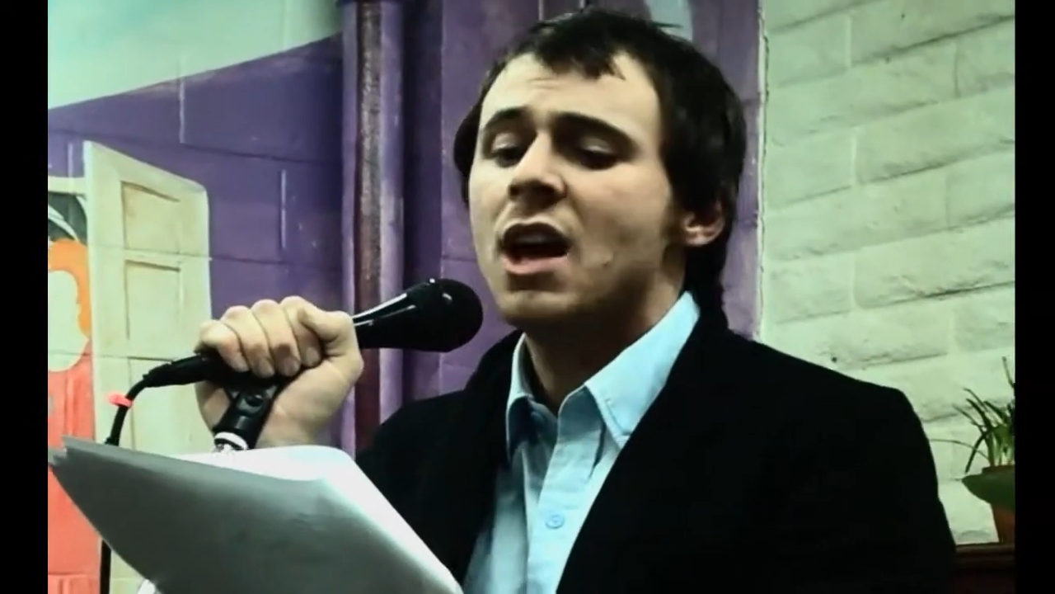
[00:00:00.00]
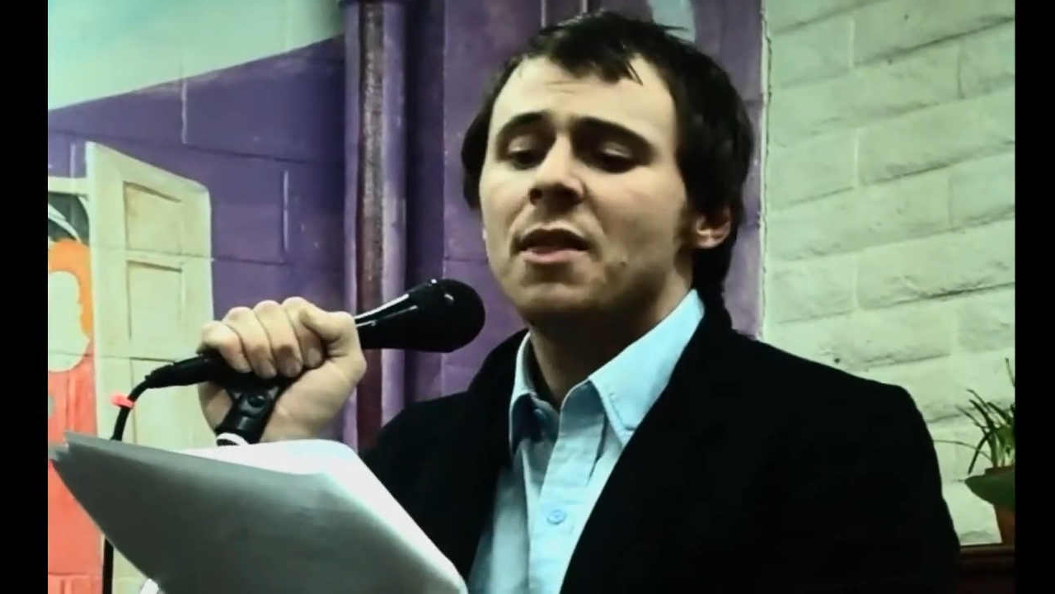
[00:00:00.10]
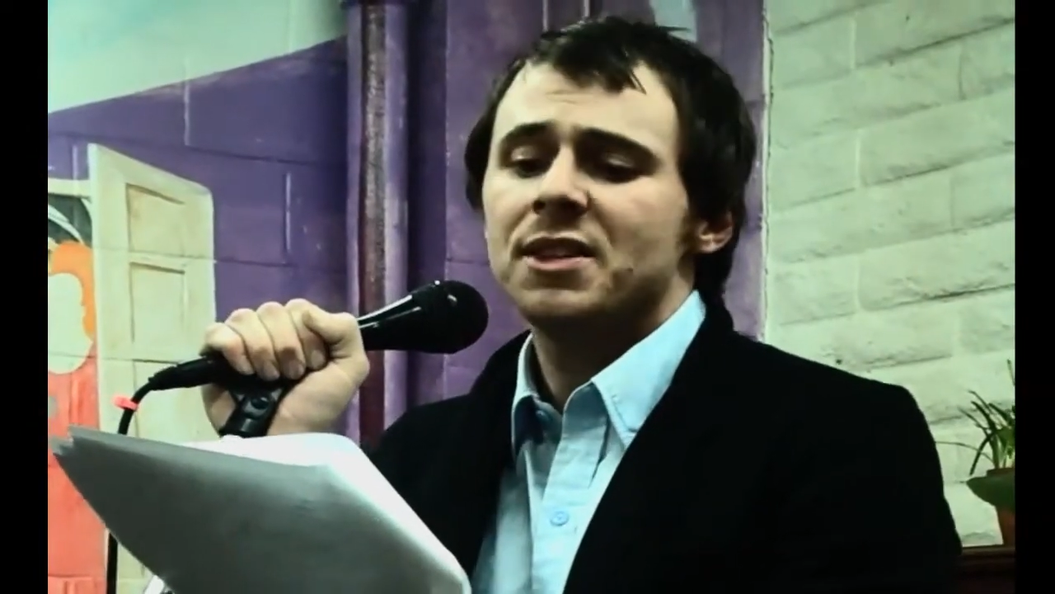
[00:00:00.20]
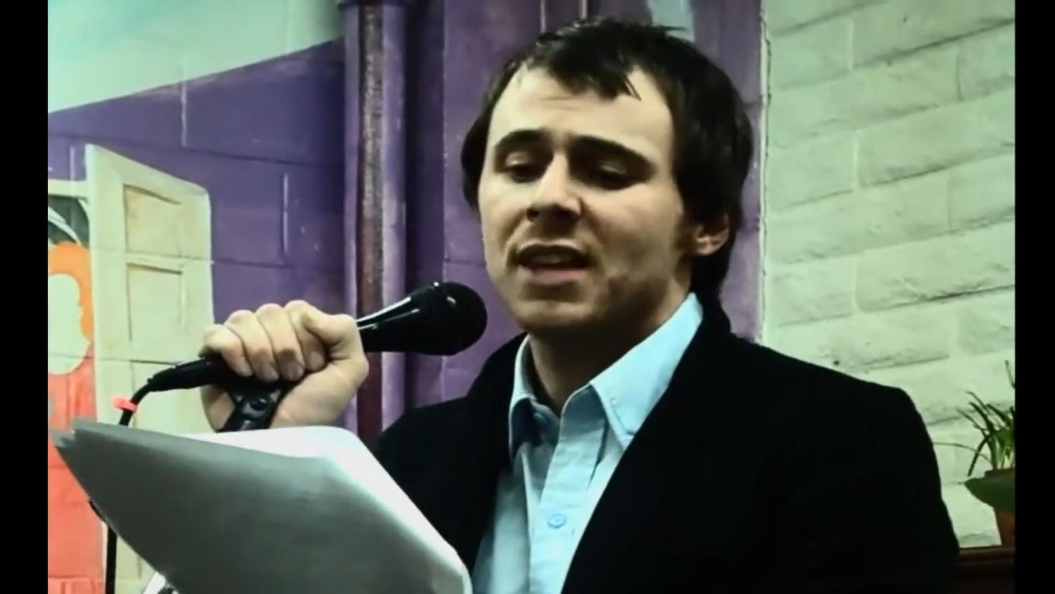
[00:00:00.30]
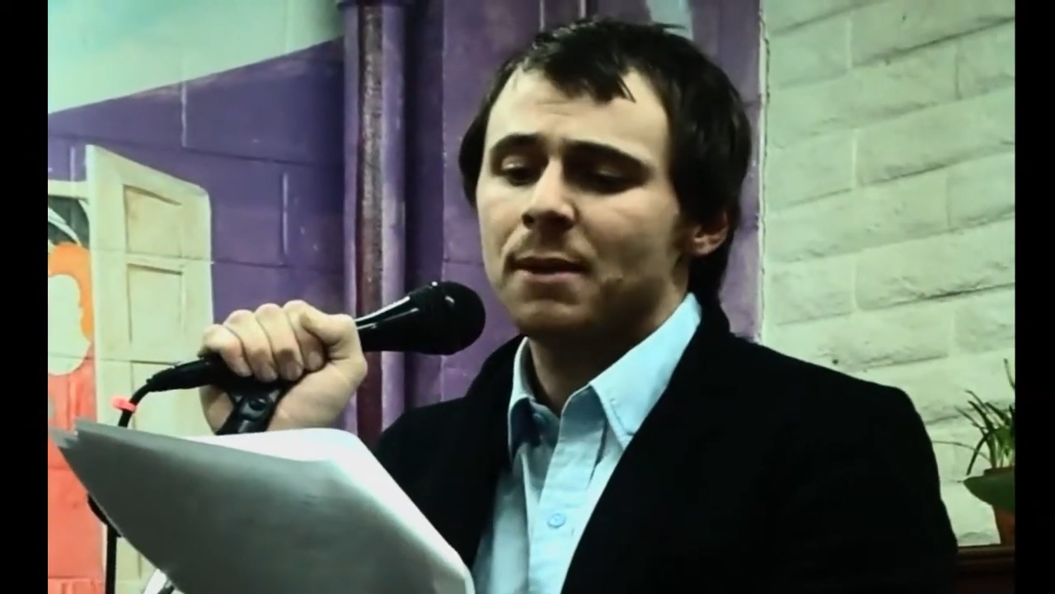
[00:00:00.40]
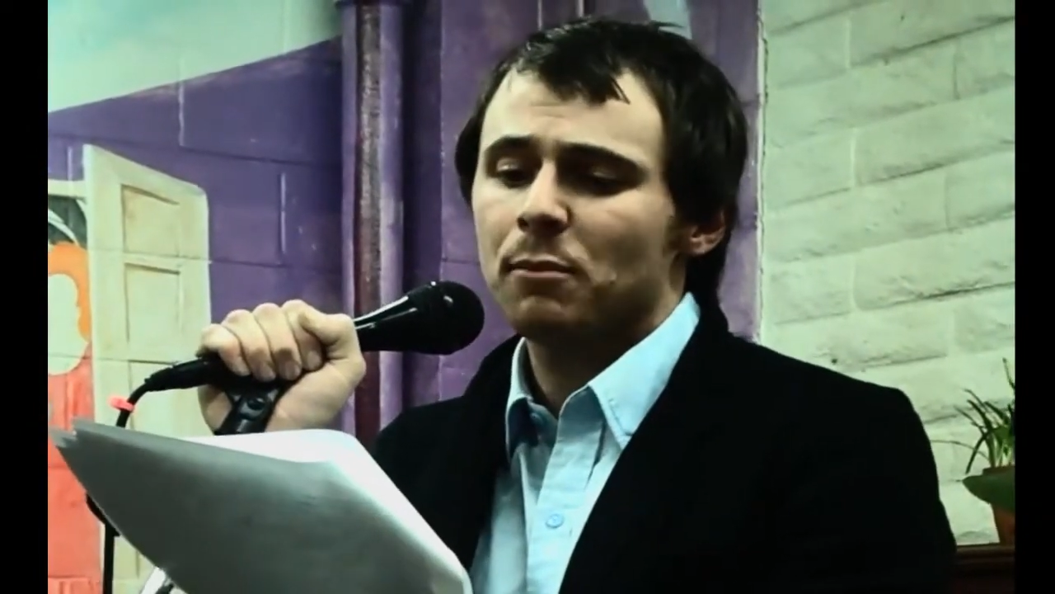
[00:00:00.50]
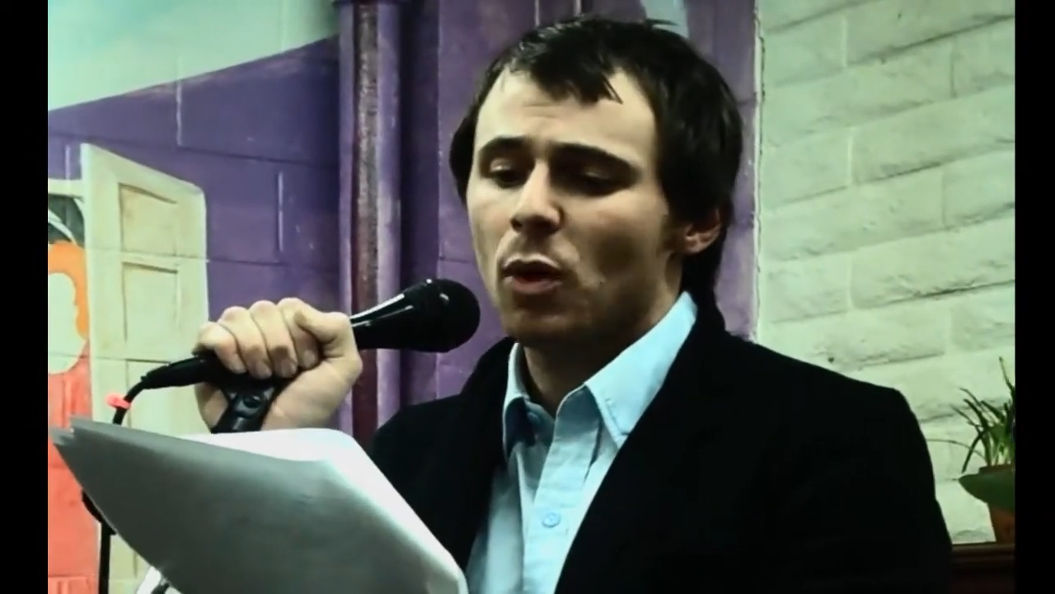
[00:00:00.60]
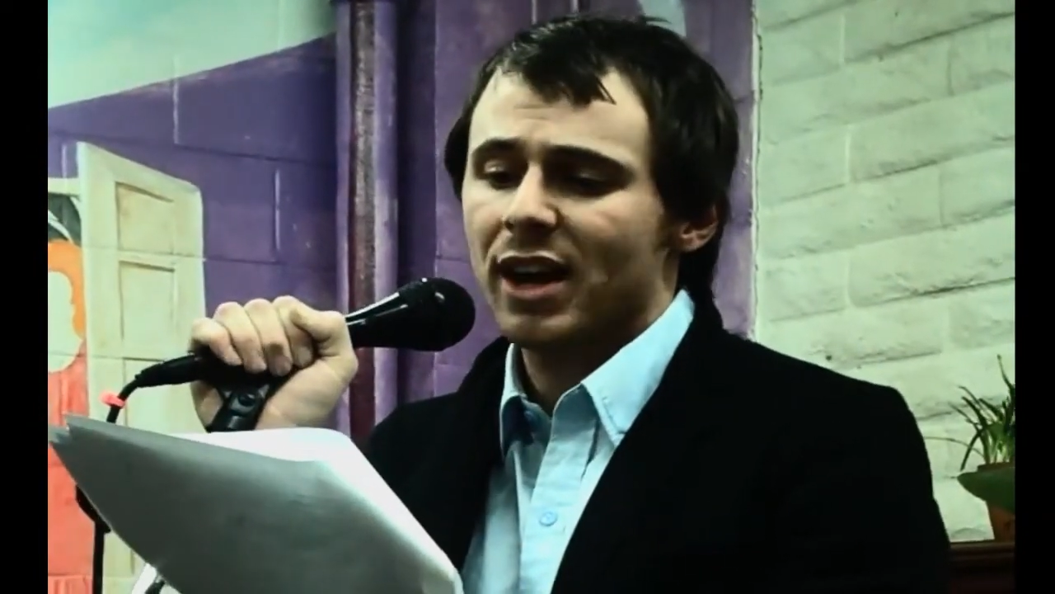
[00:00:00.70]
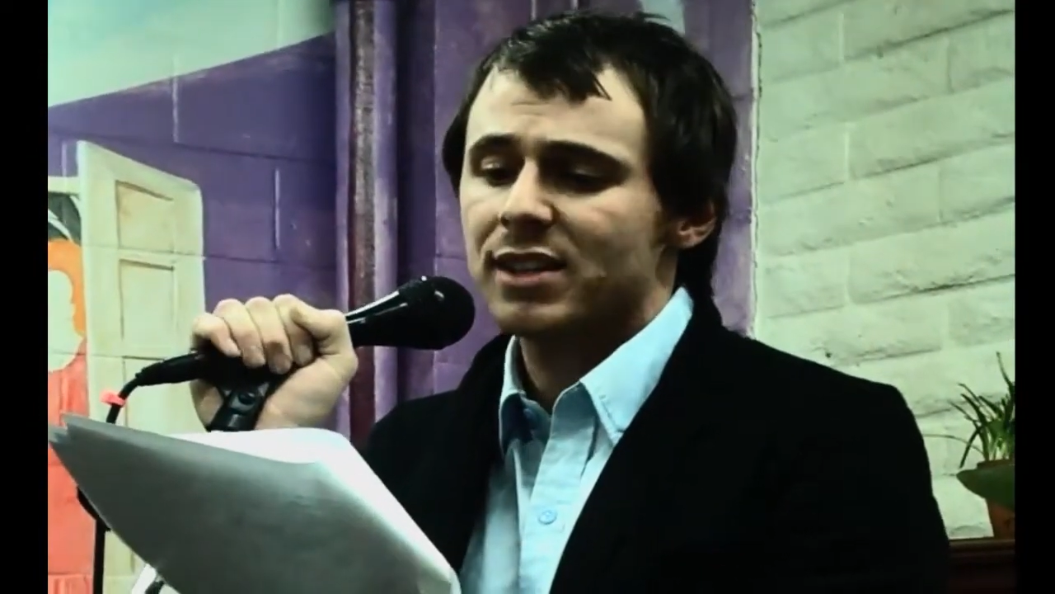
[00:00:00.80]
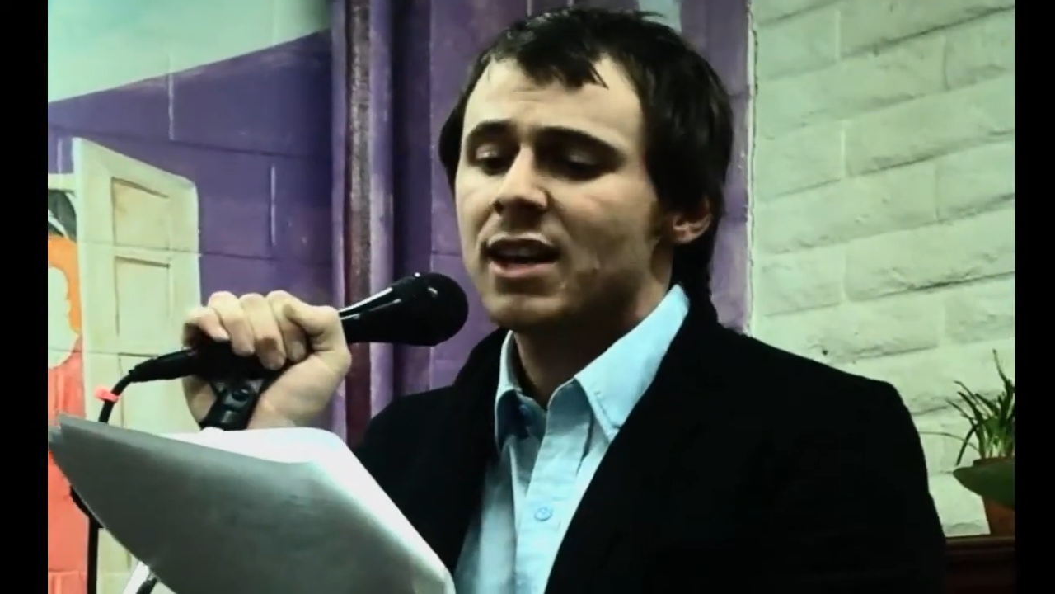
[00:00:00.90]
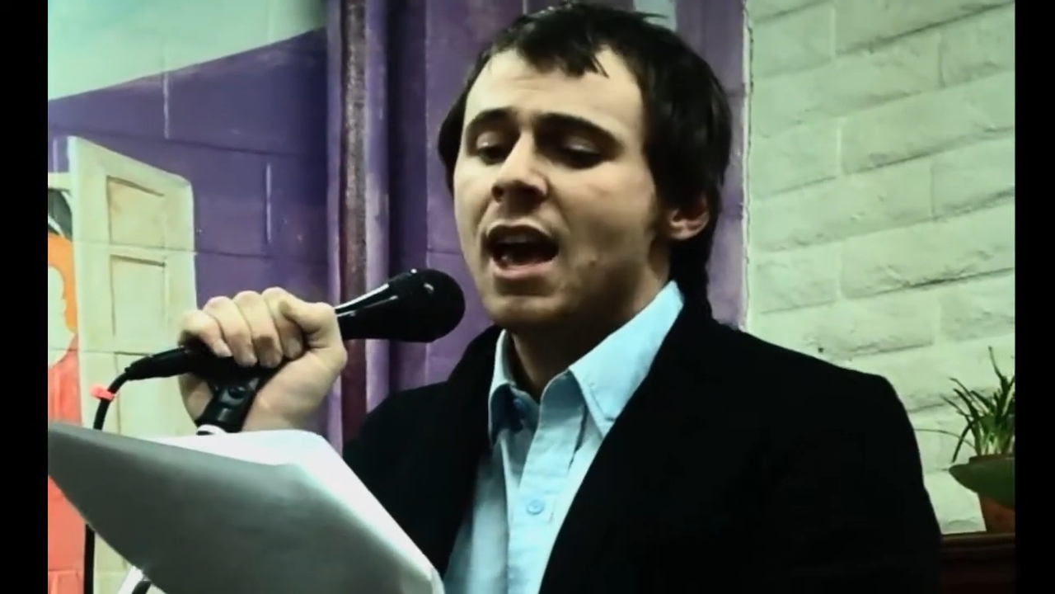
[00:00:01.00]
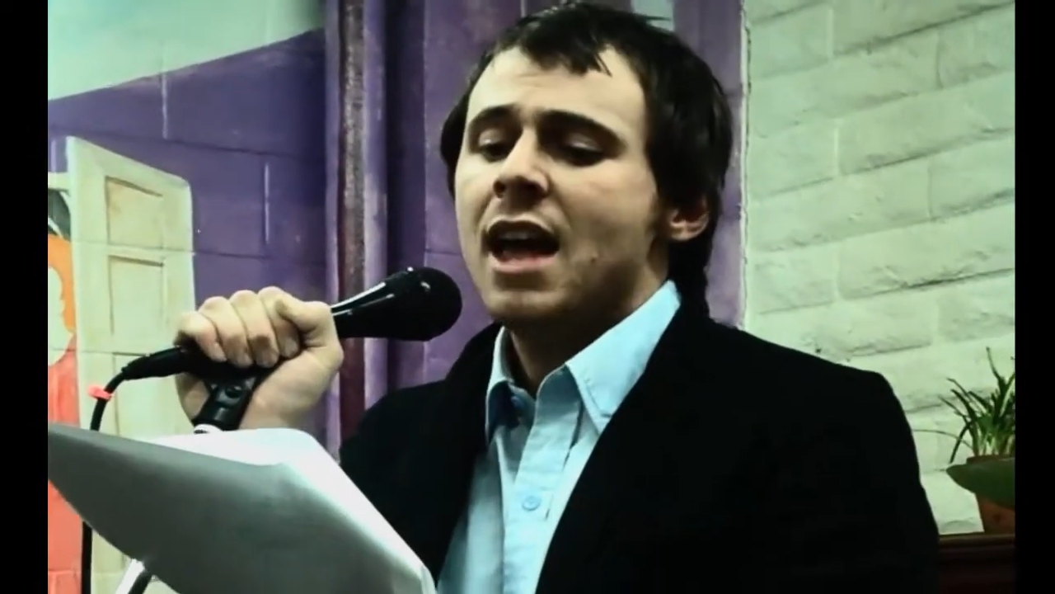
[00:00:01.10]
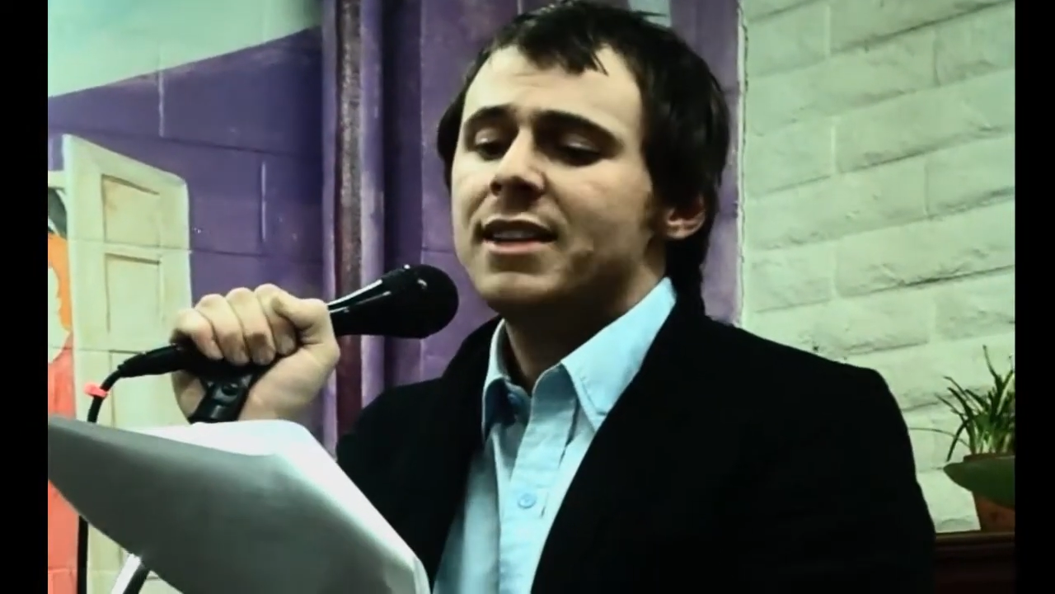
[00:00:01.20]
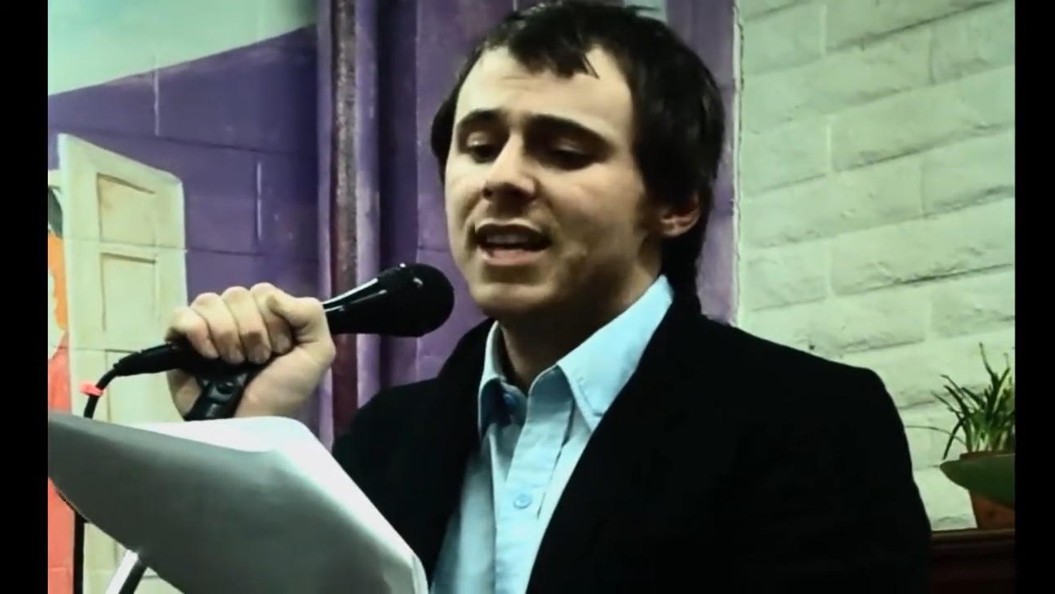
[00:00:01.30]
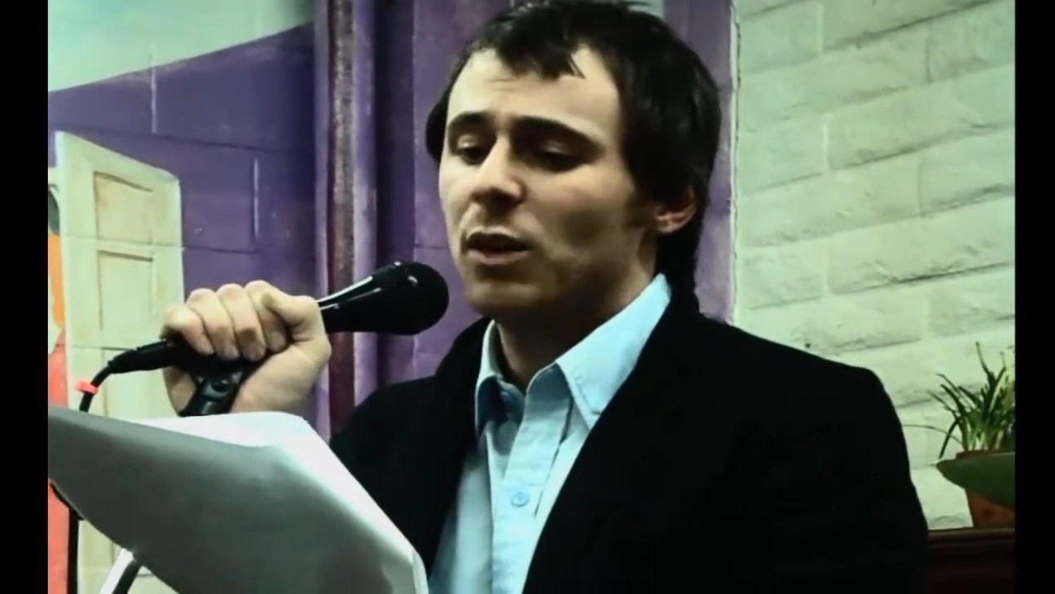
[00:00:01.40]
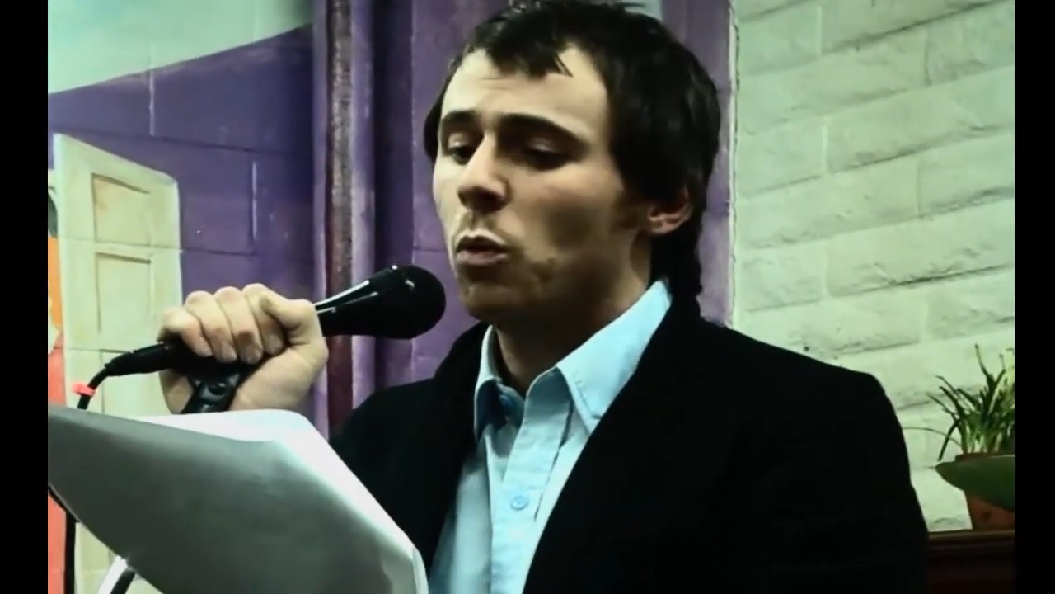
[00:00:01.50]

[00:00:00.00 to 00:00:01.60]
The same bricks did,